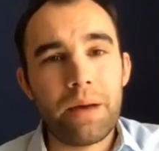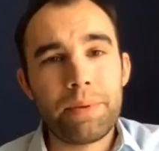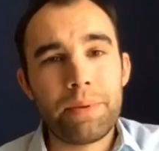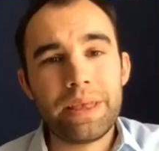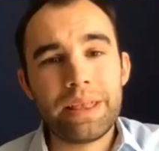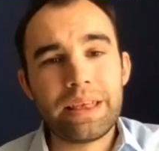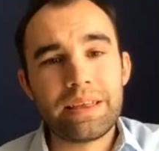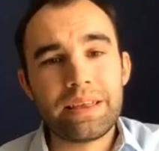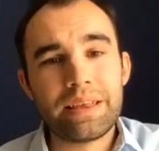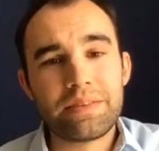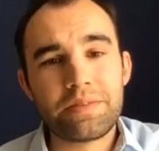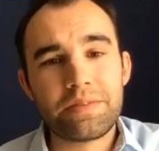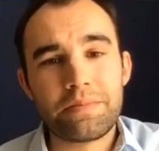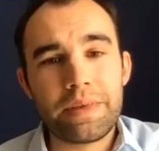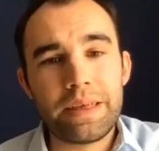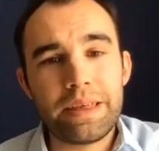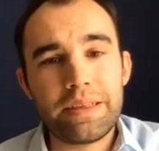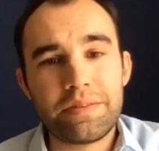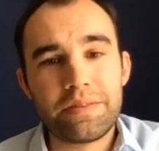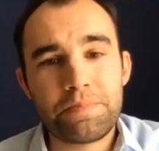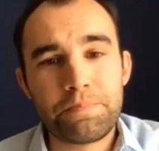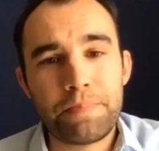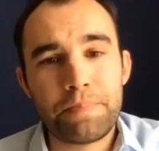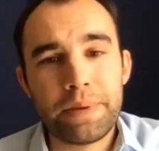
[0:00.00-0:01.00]
mean,
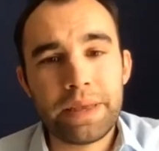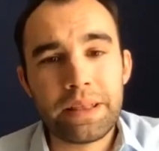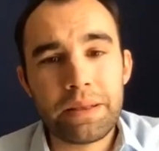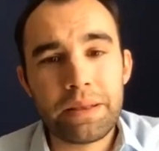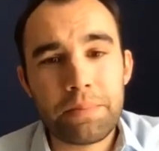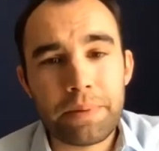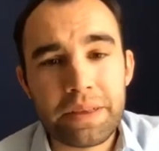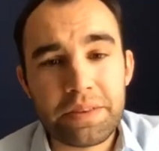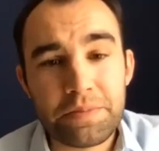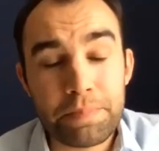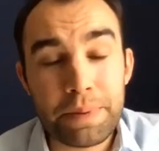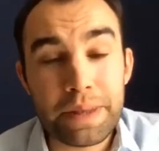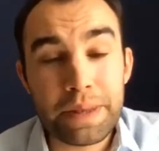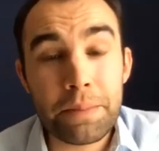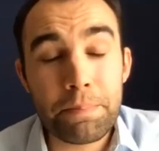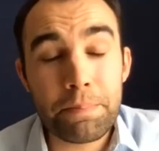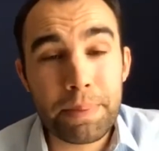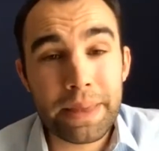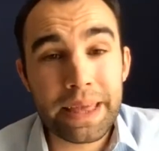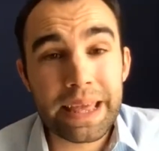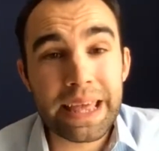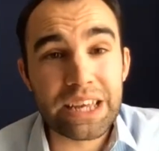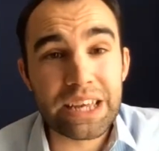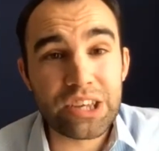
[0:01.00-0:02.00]
it's been a
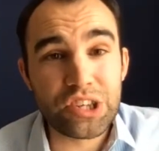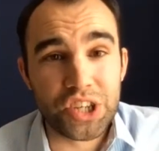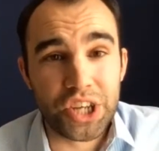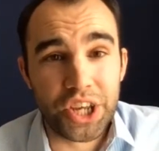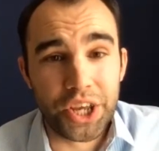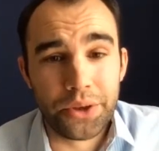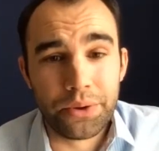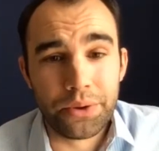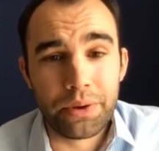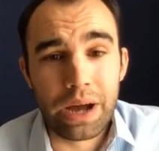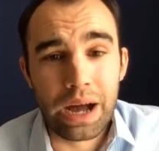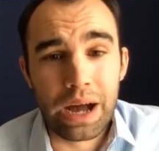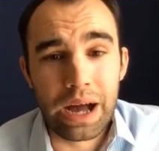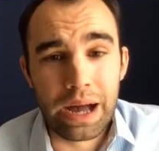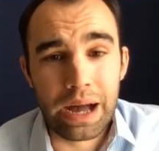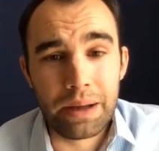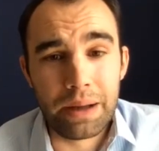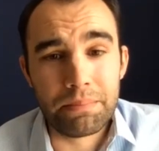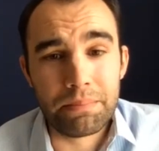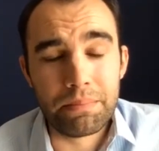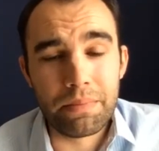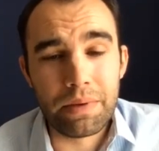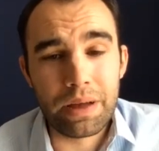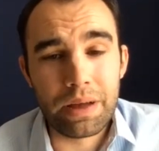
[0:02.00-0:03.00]
big issue,
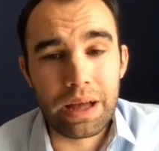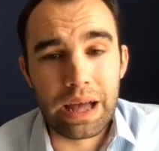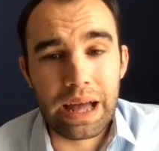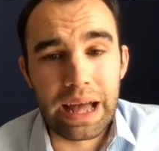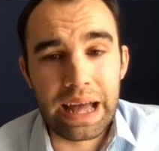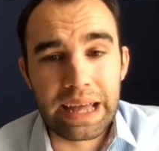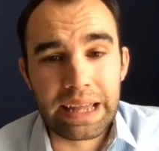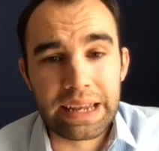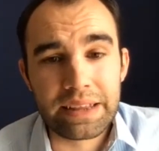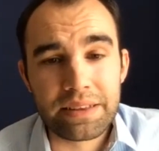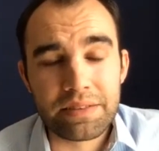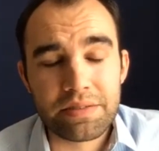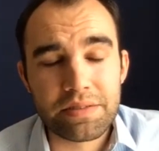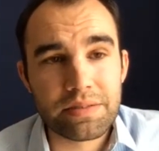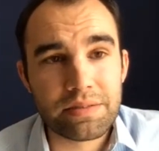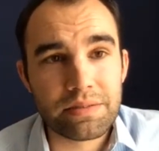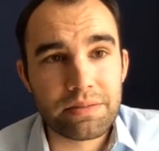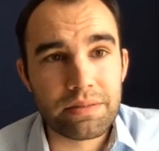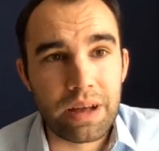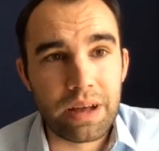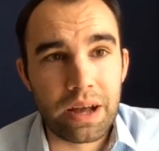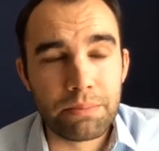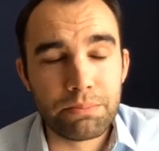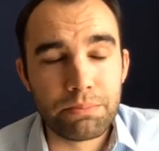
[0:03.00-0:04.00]
and
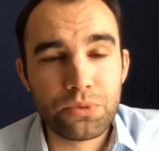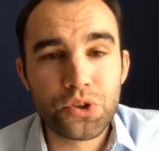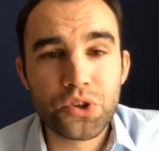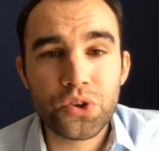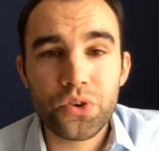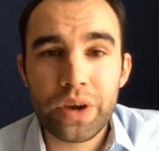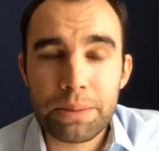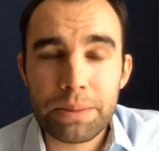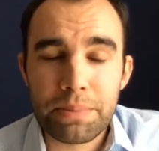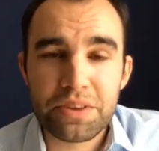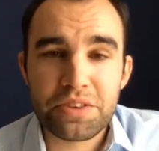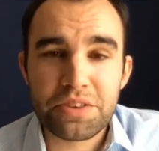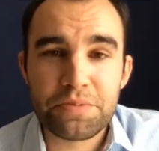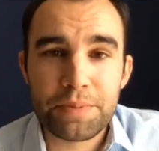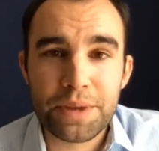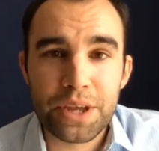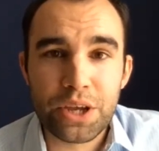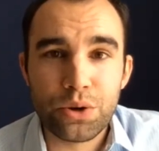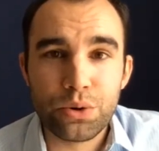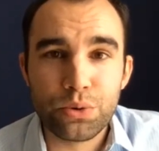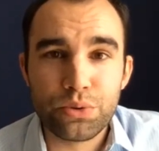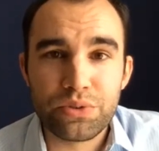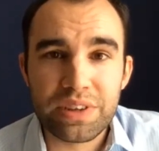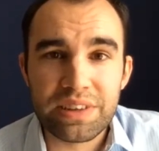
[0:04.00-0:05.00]
I'm sure it must be
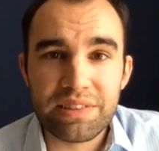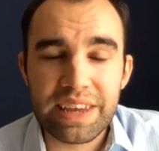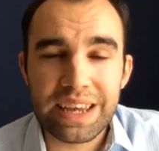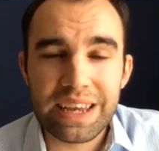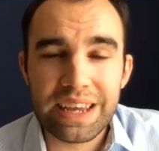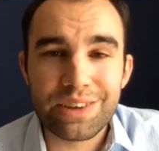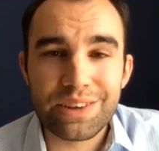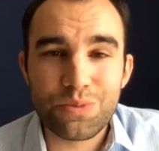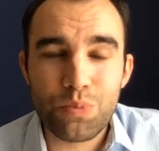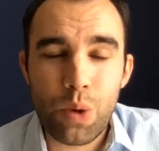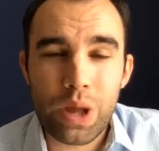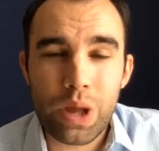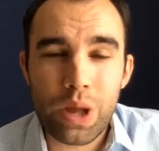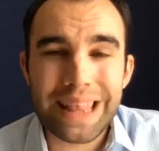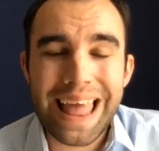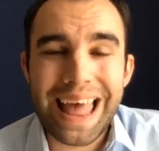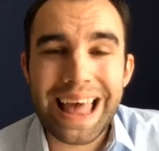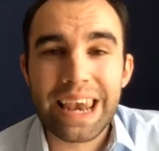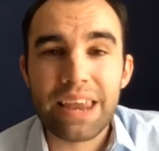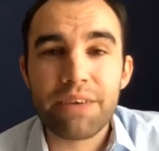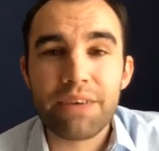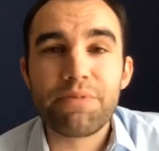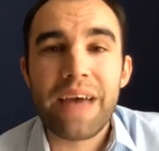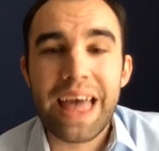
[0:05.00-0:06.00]
causing dealers one
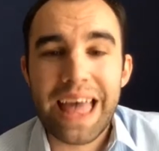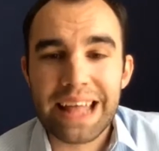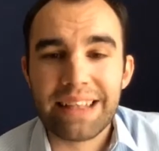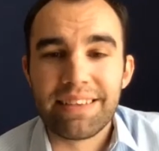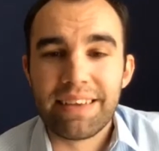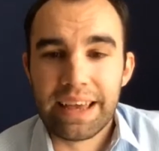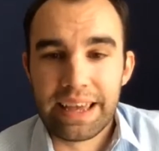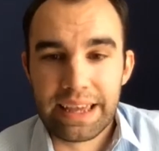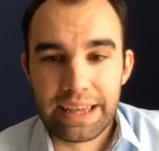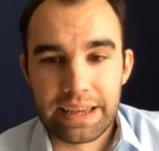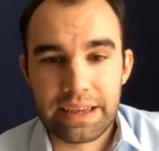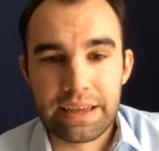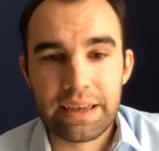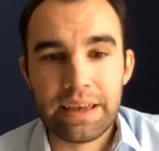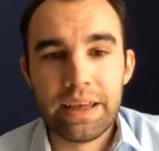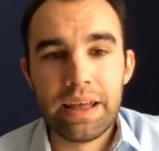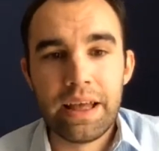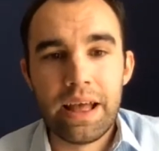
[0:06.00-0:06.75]
hell of a headache.